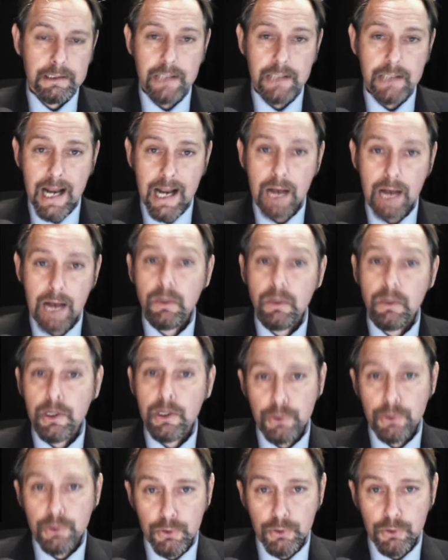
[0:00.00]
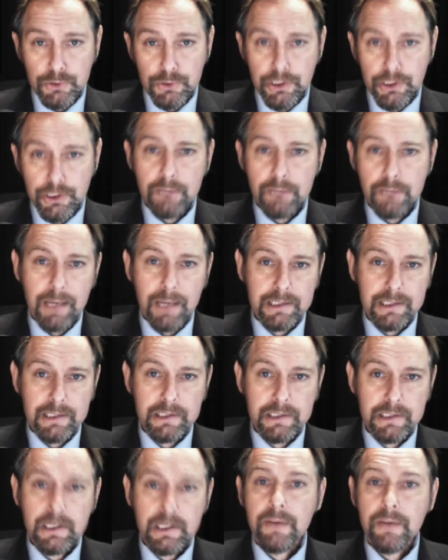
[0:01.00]
Now, your new
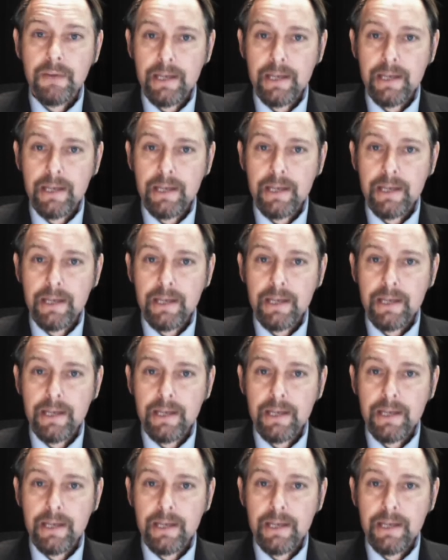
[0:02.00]
masters,